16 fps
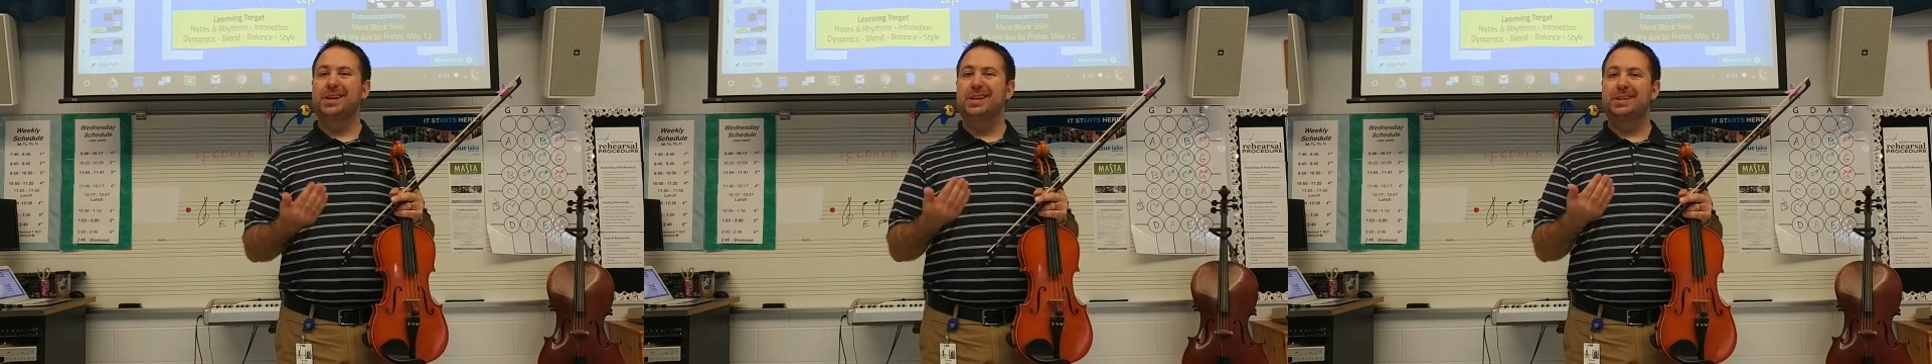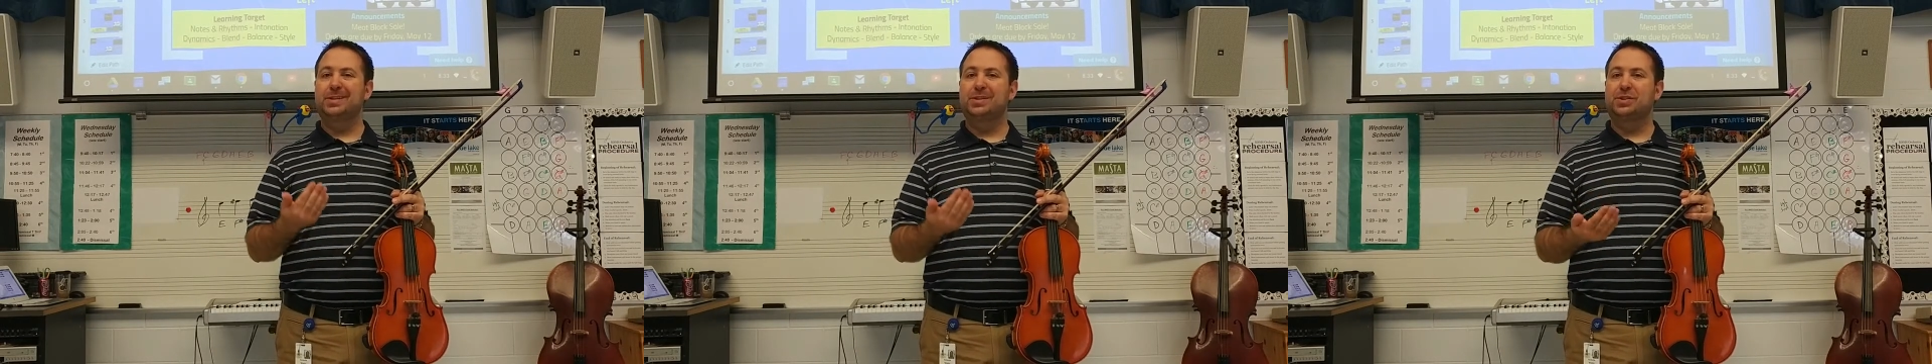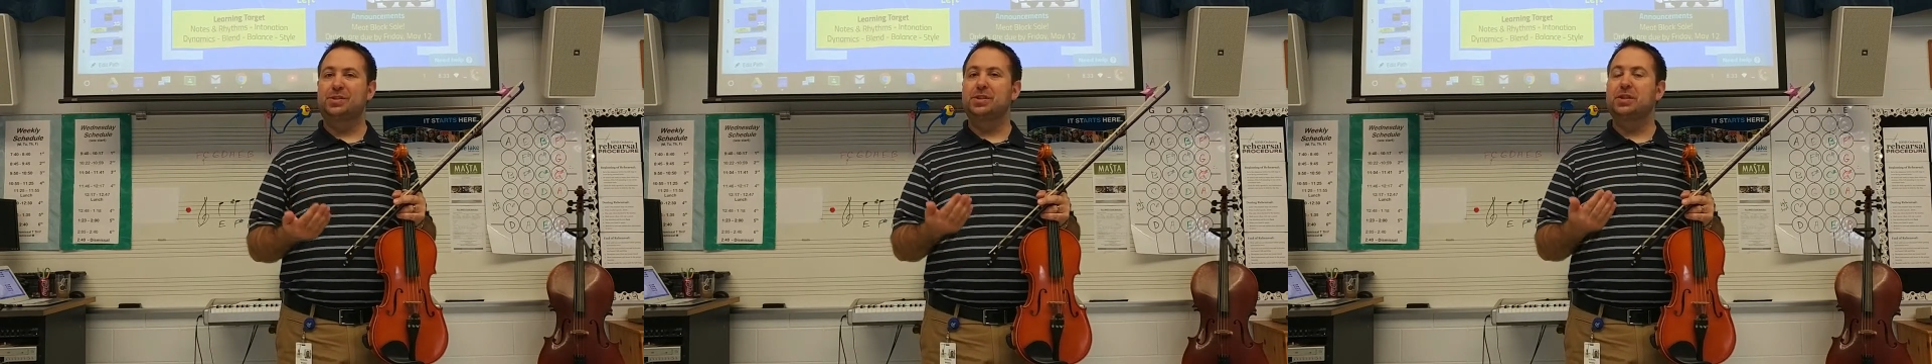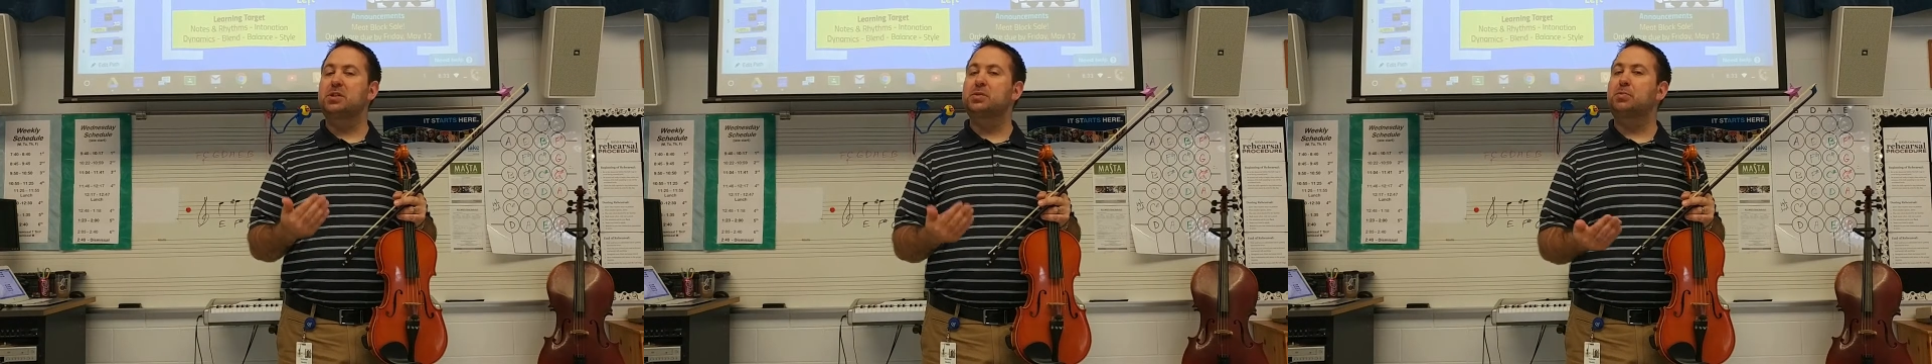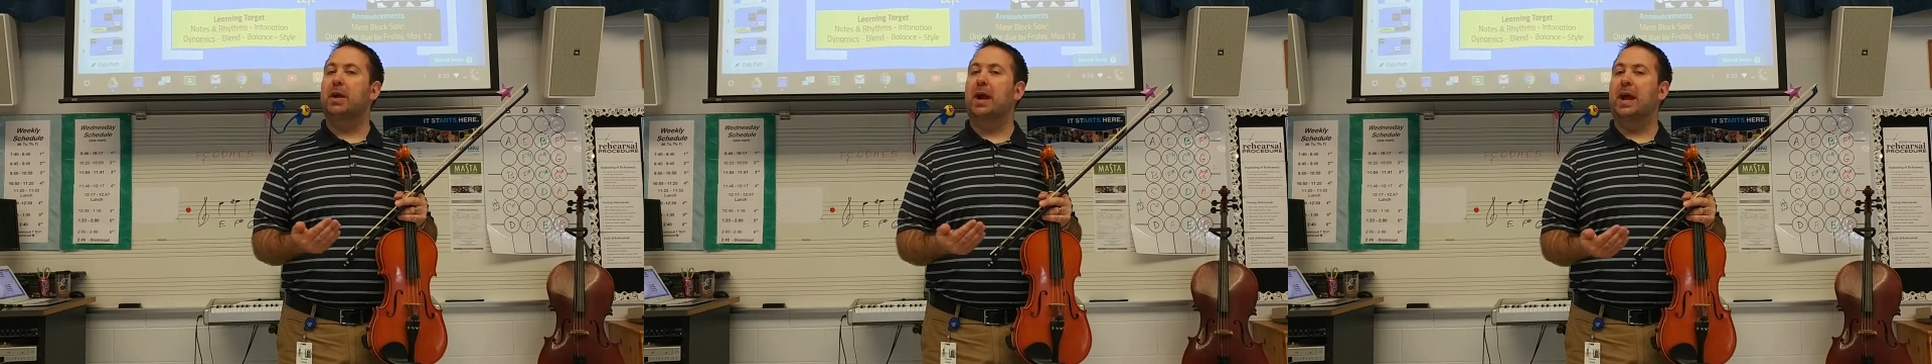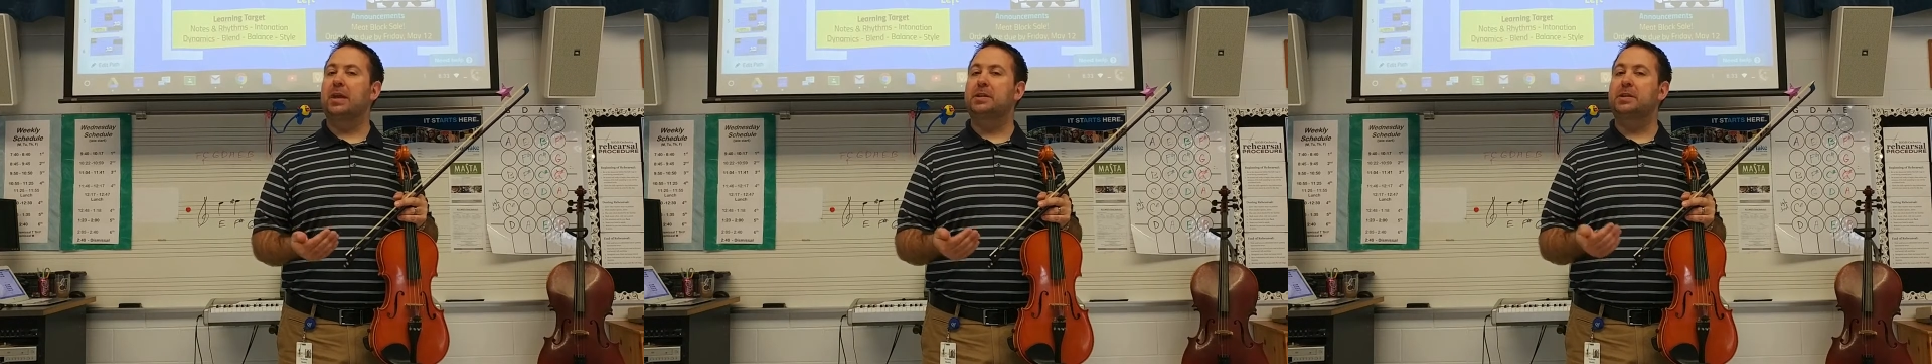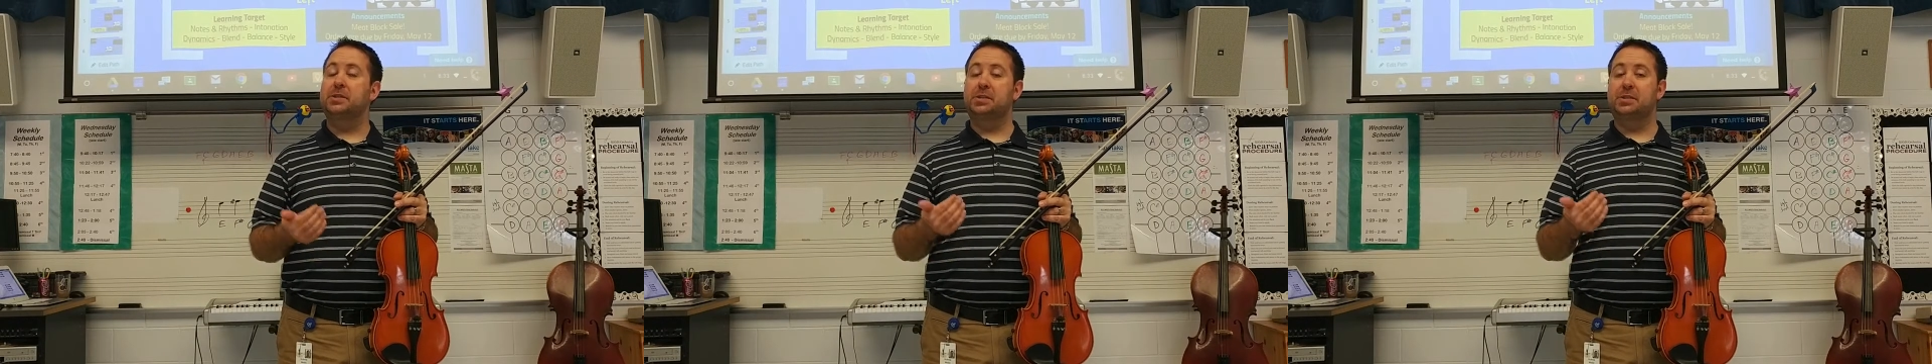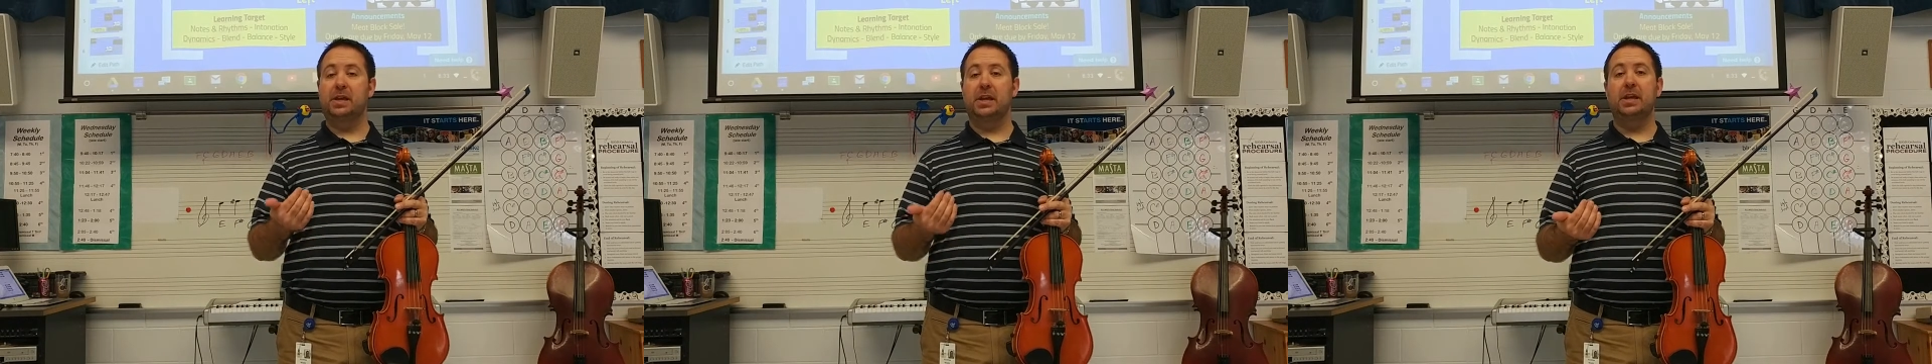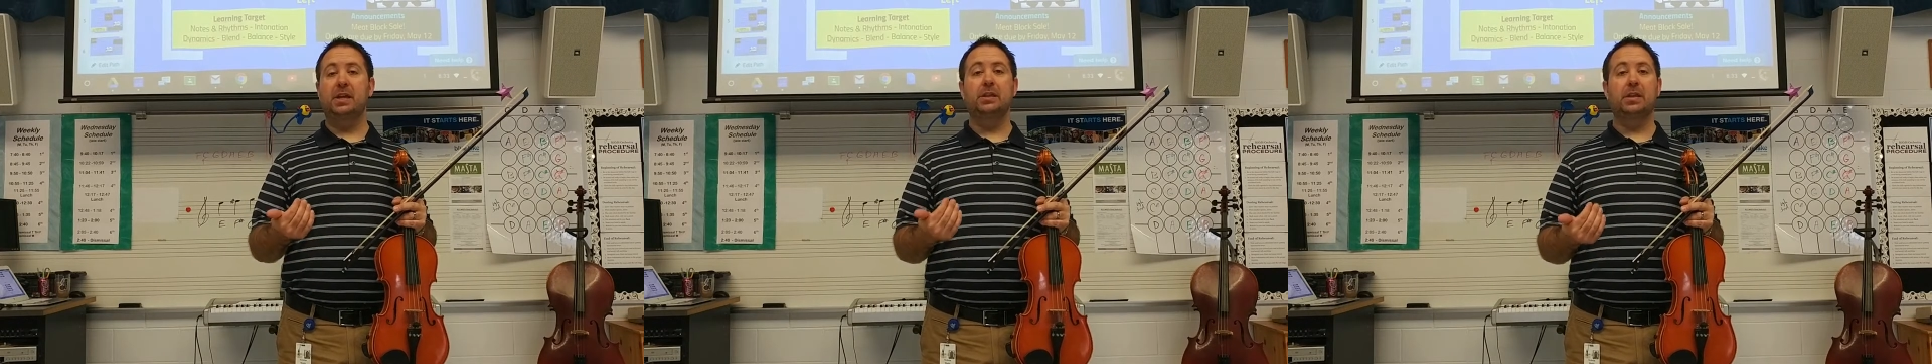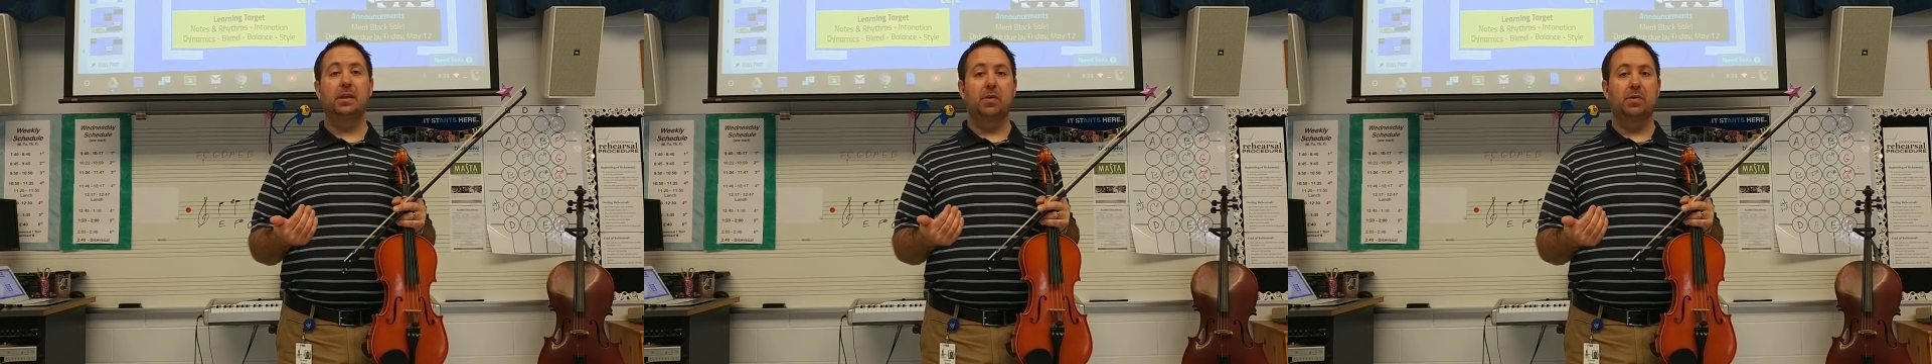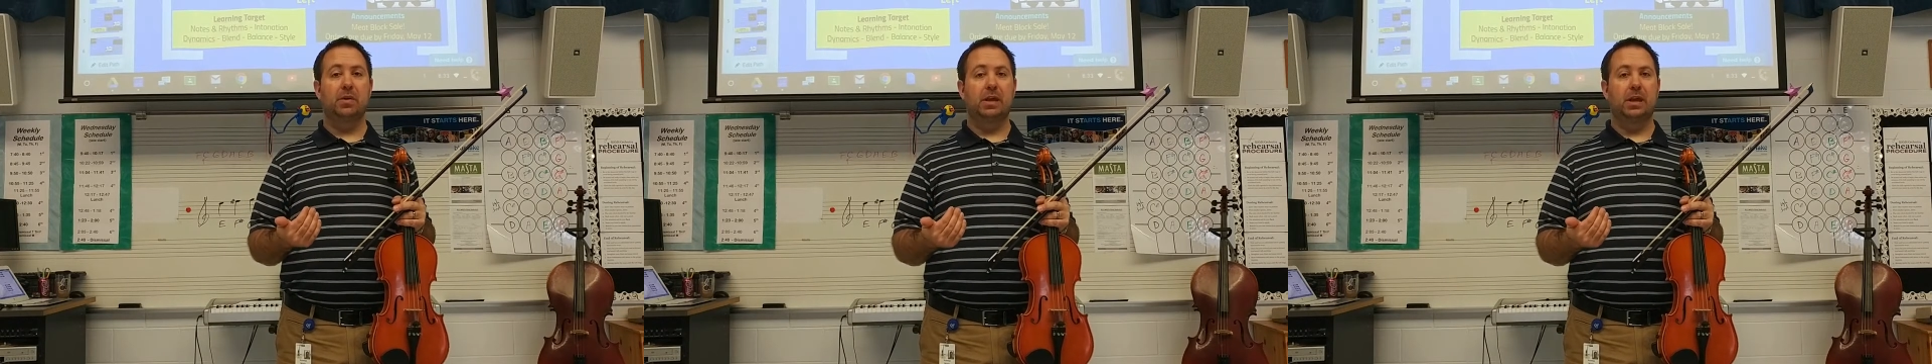is just practice saying the
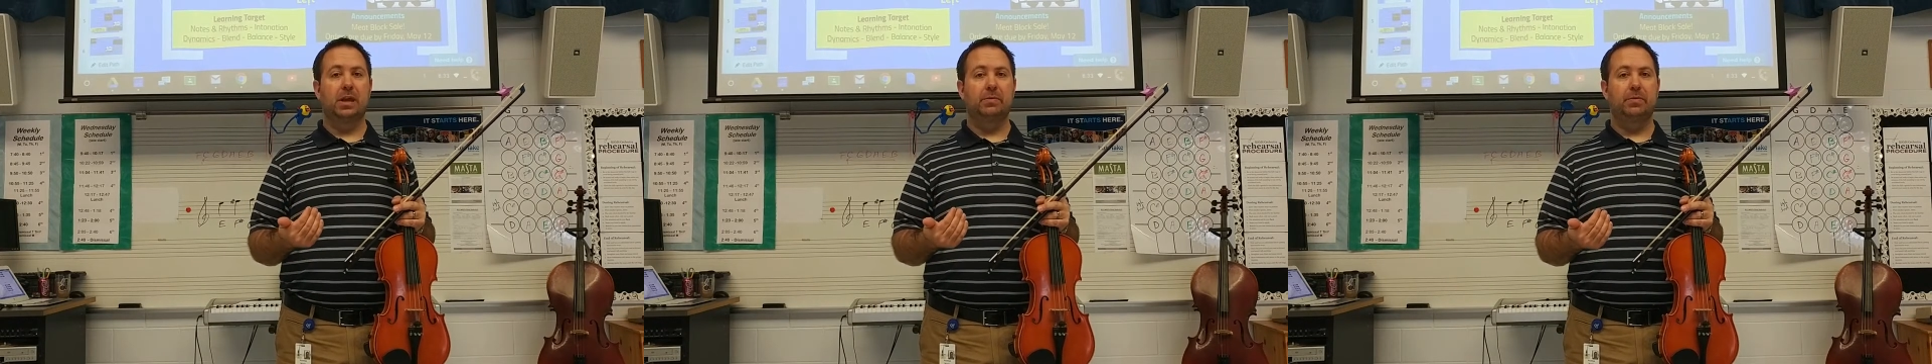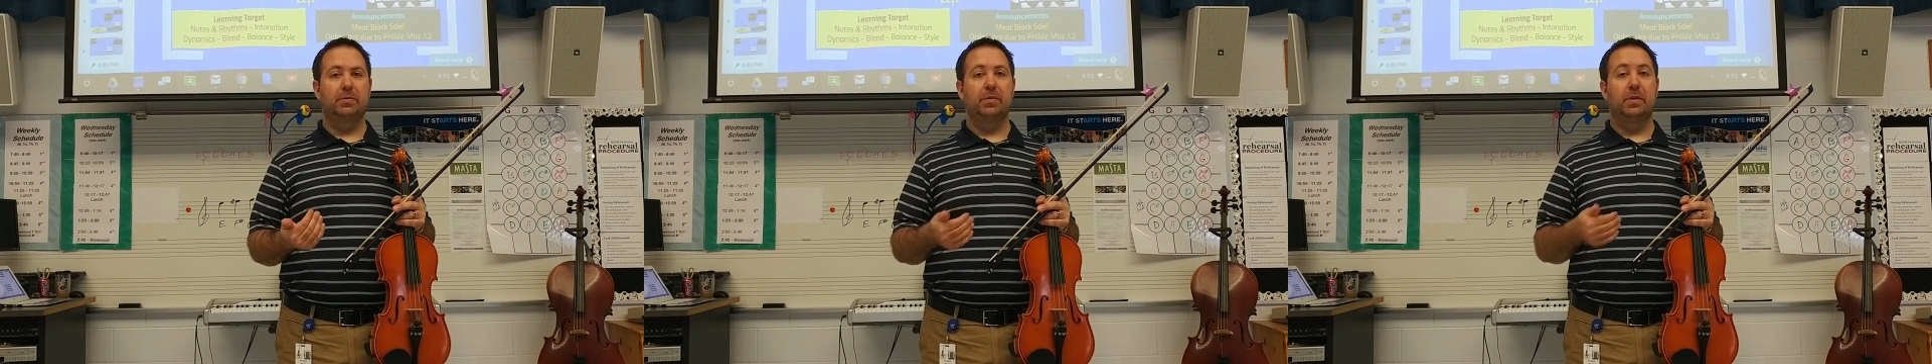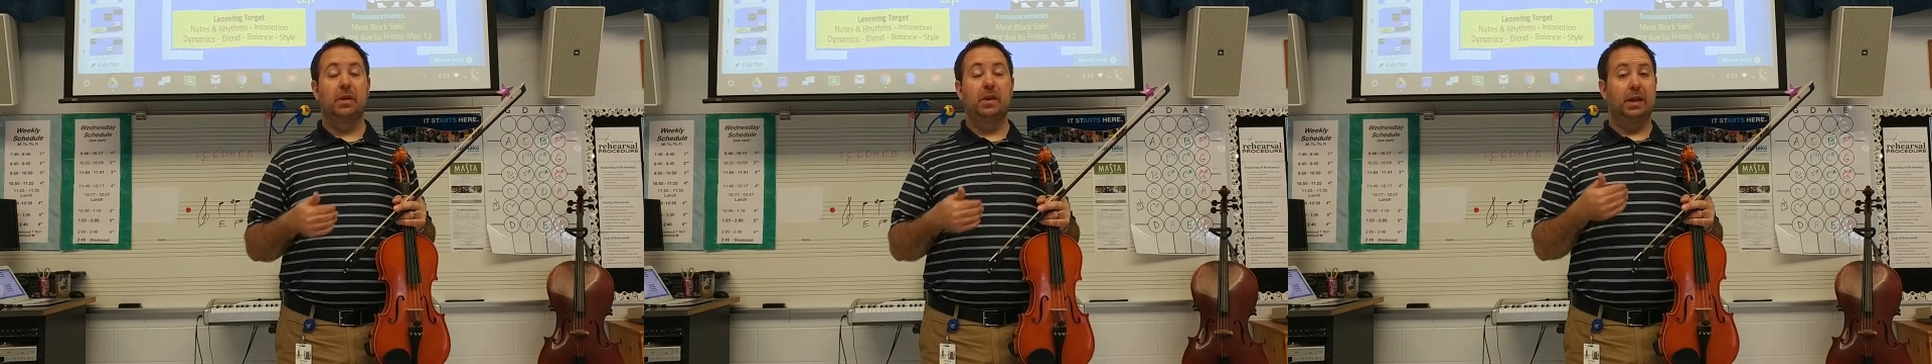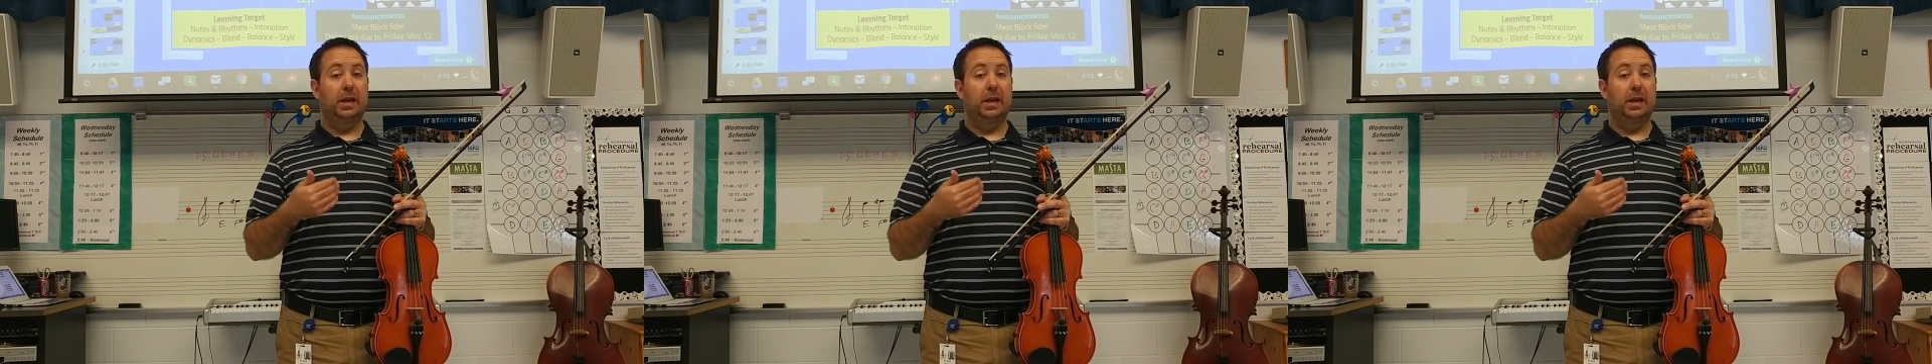note names,